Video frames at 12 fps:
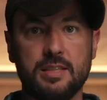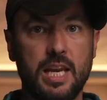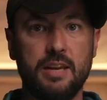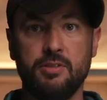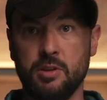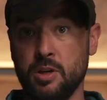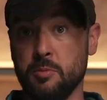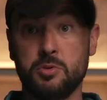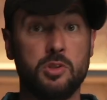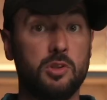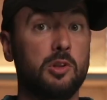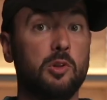saved and
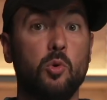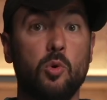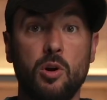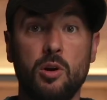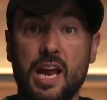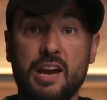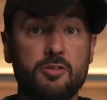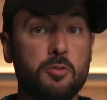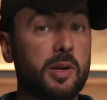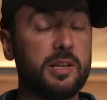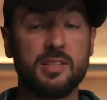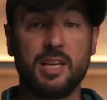comes to the Lord,
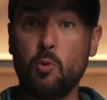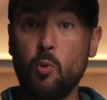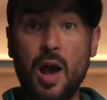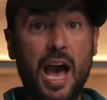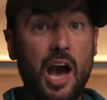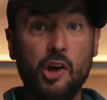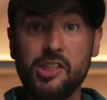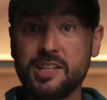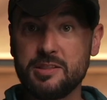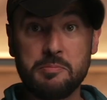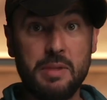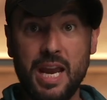everybody's like, wow,
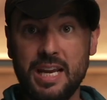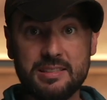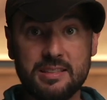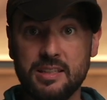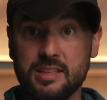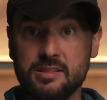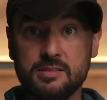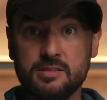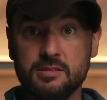that's amazing.